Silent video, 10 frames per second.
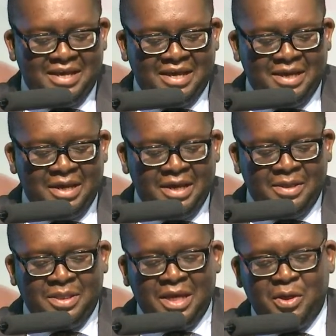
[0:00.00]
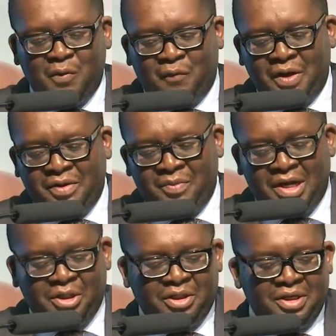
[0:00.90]
Thank you very
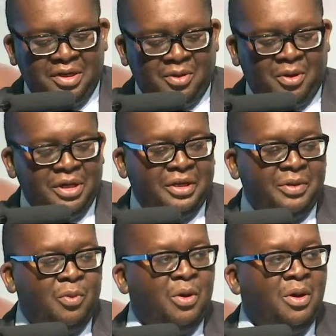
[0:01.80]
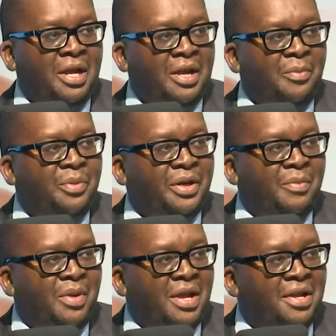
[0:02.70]
much, Honorable
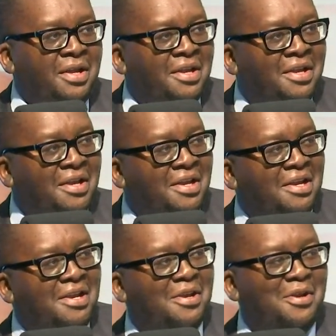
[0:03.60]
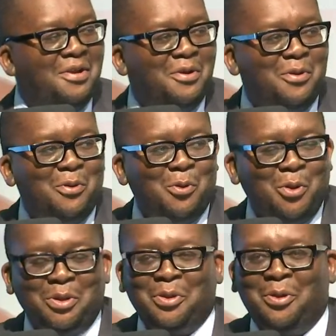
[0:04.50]
Premier, who
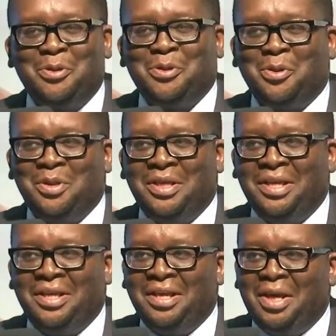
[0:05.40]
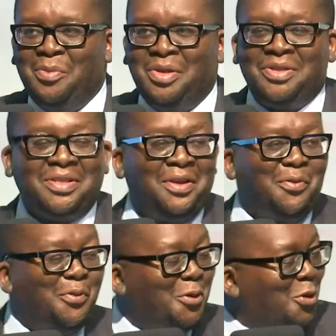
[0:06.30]
is also the MEC
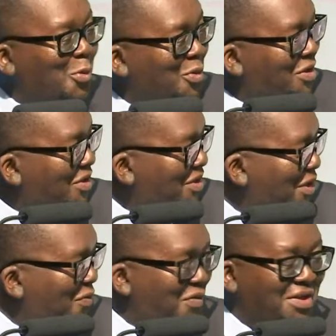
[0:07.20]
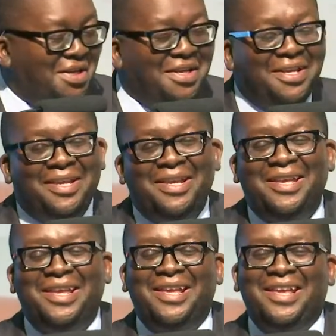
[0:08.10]
for Community Safety.
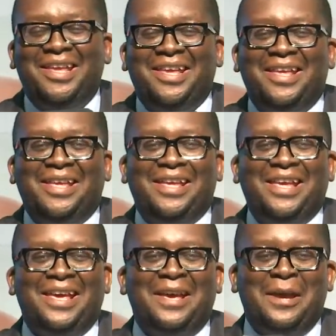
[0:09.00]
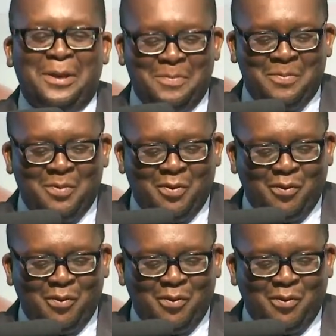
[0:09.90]
Thank